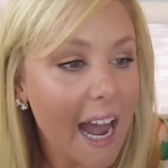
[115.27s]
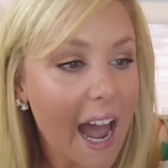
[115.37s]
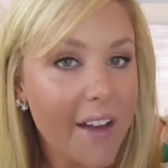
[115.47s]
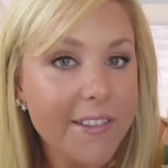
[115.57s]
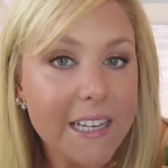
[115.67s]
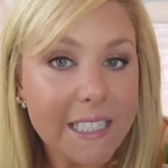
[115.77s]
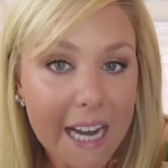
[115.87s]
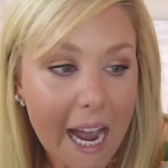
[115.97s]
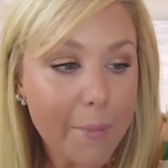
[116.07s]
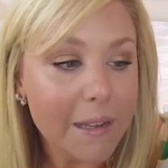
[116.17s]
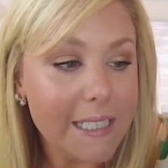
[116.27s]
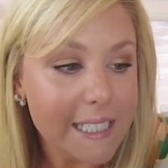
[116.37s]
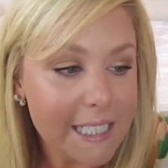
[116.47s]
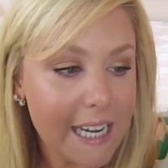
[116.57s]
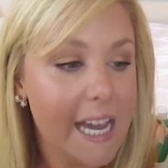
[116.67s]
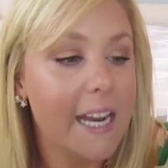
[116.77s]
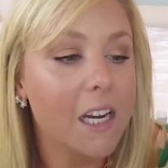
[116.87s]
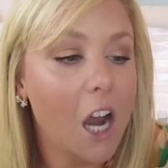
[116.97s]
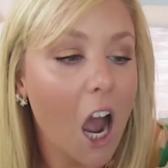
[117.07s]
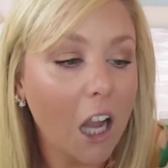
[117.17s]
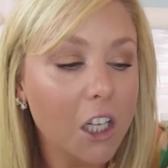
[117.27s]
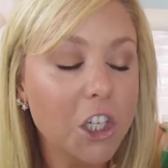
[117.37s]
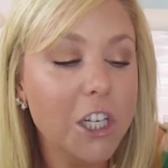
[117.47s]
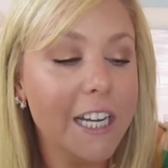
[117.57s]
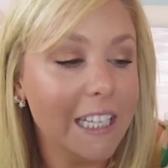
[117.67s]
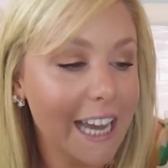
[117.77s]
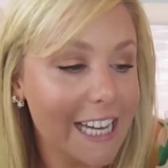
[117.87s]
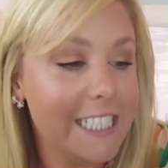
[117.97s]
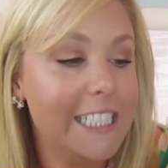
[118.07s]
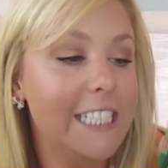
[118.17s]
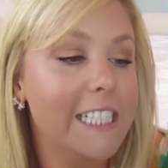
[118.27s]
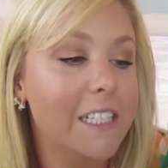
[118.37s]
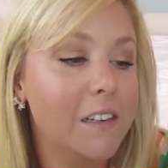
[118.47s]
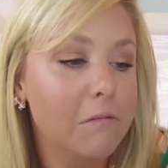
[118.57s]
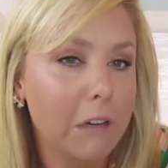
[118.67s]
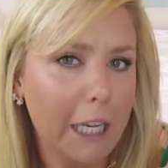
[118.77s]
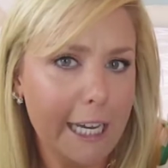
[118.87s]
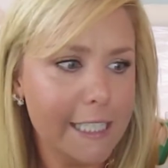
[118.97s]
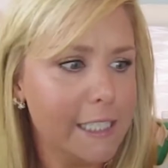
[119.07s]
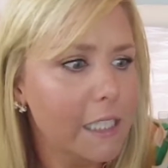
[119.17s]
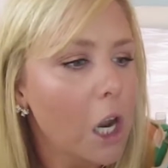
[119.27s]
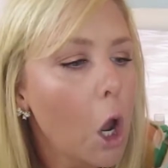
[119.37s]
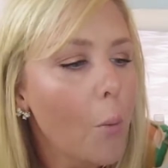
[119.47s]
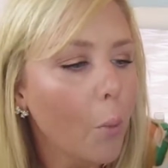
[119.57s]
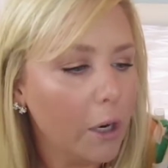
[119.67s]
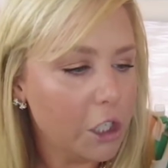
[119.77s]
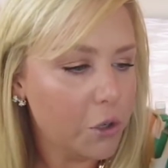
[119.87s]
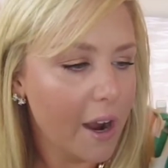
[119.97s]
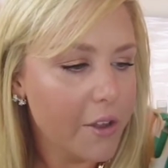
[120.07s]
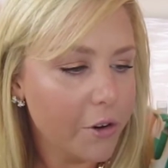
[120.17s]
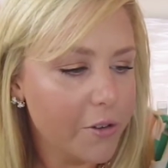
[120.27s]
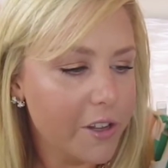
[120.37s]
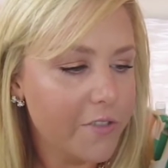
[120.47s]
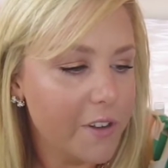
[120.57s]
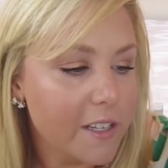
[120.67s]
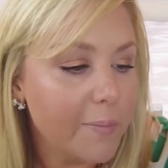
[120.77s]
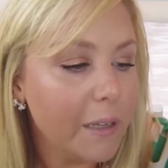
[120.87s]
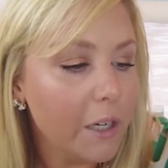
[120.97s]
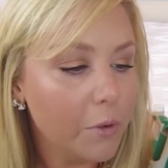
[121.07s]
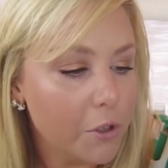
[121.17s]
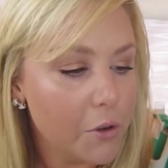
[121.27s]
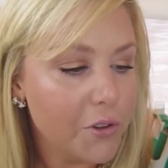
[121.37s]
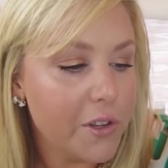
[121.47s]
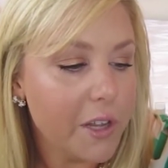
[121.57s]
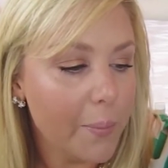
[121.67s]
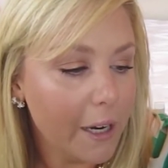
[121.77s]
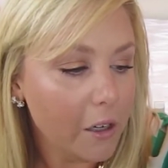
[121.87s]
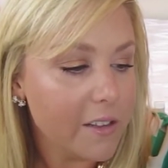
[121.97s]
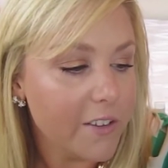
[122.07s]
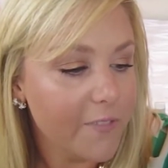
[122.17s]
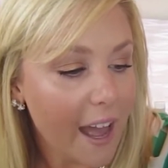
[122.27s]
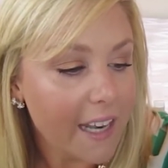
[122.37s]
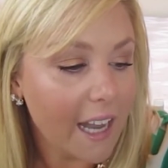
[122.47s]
Ives Timeless Skin Collagen Elastin Elastin Moisturizer. It says visibly reduces appearance of fine